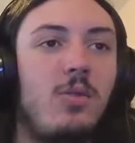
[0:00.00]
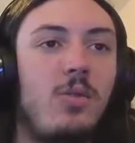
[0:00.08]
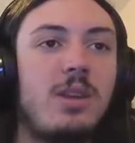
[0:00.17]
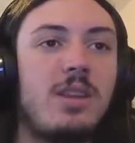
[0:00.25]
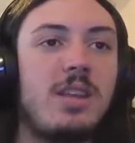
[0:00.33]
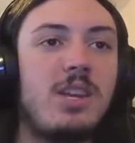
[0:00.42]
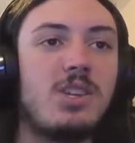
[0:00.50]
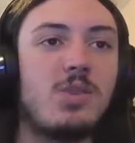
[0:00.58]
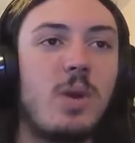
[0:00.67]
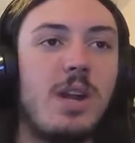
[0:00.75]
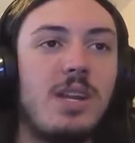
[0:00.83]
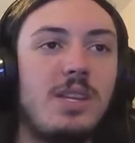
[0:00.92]
What did they
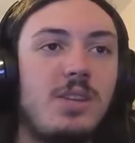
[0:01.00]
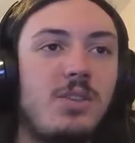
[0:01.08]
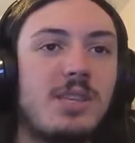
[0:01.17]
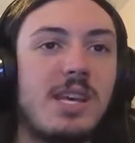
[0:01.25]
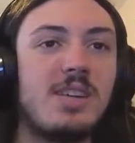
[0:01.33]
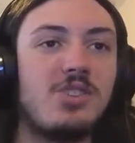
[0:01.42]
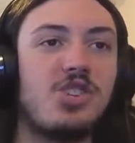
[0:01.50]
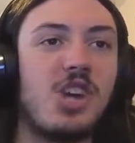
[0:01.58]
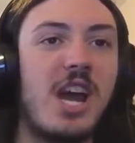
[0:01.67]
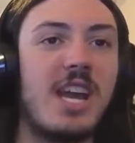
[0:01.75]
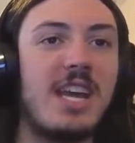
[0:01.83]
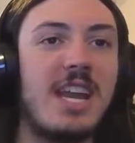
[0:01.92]
just run into? Is that a
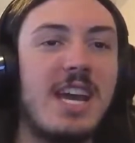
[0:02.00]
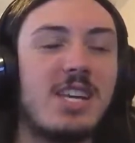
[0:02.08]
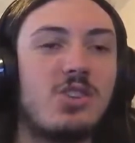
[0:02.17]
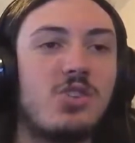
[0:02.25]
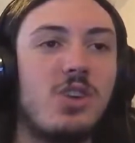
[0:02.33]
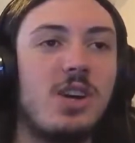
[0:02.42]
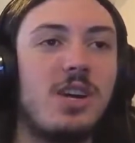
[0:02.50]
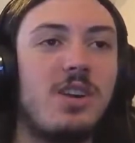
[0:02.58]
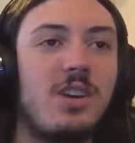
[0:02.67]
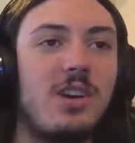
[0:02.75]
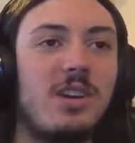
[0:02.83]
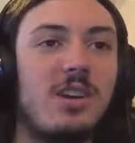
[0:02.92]
giant asteroid
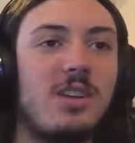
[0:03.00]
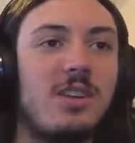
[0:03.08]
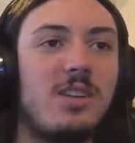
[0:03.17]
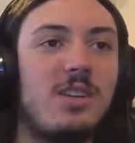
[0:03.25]
or...